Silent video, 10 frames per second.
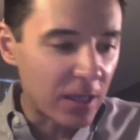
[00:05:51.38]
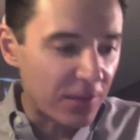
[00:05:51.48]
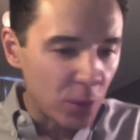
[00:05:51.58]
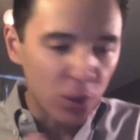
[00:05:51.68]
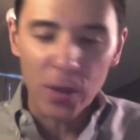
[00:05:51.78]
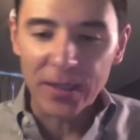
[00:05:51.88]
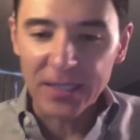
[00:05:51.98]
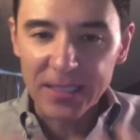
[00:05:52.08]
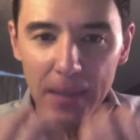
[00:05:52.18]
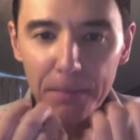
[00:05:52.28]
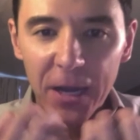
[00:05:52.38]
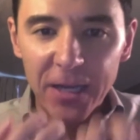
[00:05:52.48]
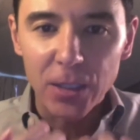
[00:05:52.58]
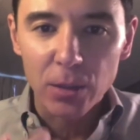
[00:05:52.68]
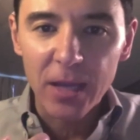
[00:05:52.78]
if you're trying to stop
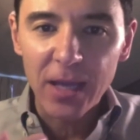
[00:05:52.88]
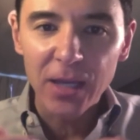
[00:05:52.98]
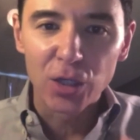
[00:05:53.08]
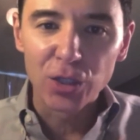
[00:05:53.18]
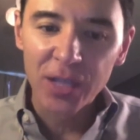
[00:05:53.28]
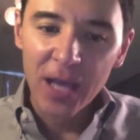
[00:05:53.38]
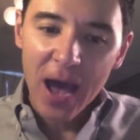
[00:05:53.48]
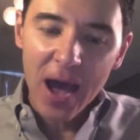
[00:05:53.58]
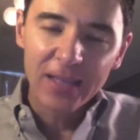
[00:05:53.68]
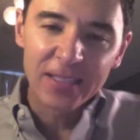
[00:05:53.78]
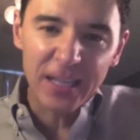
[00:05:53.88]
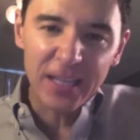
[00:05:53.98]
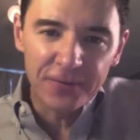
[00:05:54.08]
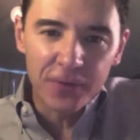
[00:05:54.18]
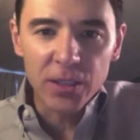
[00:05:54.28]
biting your nails, instead of
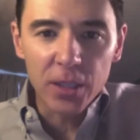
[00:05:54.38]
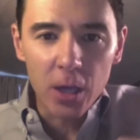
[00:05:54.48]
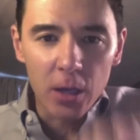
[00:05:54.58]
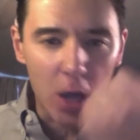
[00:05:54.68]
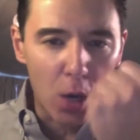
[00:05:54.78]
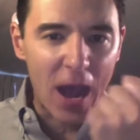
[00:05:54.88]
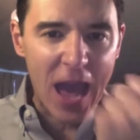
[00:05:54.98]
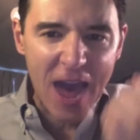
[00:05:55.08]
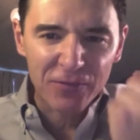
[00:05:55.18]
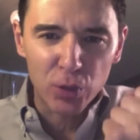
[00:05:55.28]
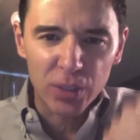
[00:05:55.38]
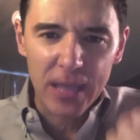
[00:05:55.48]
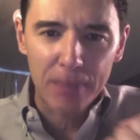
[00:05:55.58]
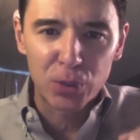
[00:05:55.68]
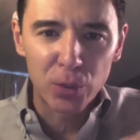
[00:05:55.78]
focusing on oh I have to
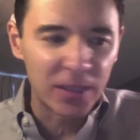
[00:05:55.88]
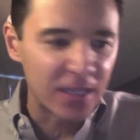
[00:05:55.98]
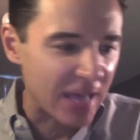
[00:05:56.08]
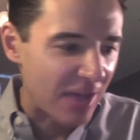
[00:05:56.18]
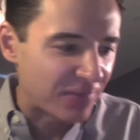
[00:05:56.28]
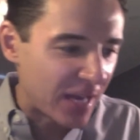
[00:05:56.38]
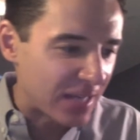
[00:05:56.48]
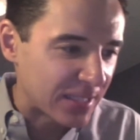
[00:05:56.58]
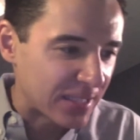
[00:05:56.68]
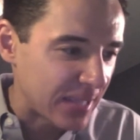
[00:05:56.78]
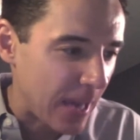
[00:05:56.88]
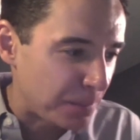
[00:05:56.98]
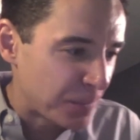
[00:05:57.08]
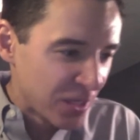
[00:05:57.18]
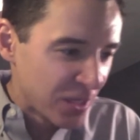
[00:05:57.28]
stop doing this, I have got to
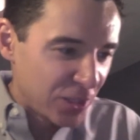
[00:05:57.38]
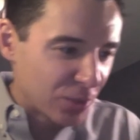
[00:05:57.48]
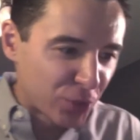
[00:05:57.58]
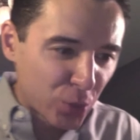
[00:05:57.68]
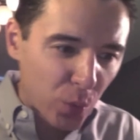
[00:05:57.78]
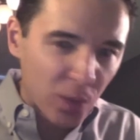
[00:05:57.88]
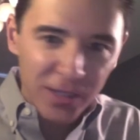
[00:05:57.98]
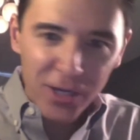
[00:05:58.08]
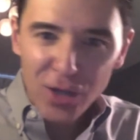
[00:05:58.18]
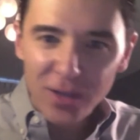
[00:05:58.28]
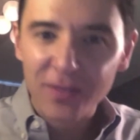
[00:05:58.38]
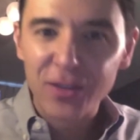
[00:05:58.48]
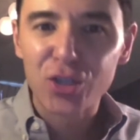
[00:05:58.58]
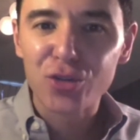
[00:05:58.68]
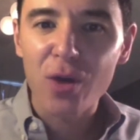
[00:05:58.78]
stop you know twirling all of these
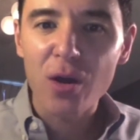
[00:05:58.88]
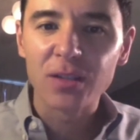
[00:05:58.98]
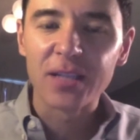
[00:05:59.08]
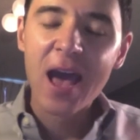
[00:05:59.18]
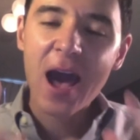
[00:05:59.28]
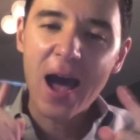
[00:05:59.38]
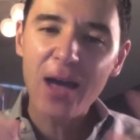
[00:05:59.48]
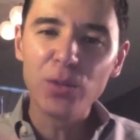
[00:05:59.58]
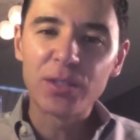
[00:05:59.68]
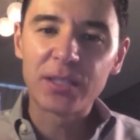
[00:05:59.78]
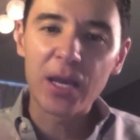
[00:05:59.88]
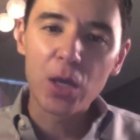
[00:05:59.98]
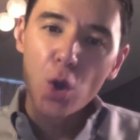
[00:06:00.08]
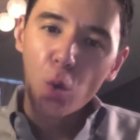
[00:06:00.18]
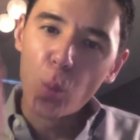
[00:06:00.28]
straws. I would say,
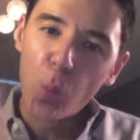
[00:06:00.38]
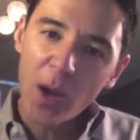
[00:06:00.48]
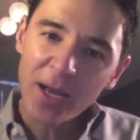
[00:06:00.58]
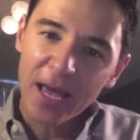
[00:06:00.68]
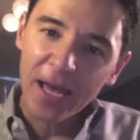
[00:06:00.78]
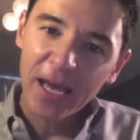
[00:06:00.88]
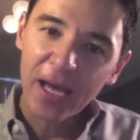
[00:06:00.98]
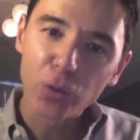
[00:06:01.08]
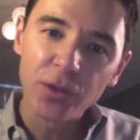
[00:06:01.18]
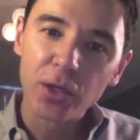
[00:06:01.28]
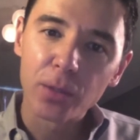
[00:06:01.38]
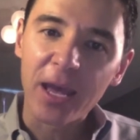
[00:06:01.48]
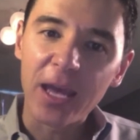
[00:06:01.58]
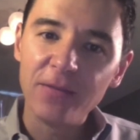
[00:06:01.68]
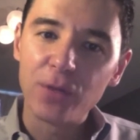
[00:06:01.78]
what healthier
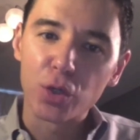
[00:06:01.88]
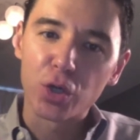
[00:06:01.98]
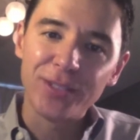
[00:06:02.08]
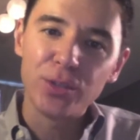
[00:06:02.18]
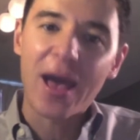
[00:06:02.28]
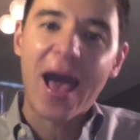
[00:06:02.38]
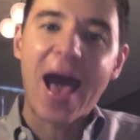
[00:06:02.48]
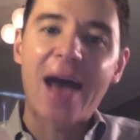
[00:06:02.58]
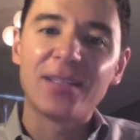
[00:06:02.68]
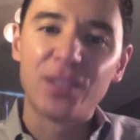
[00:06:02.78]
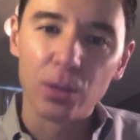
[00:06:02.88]
behavior could you add to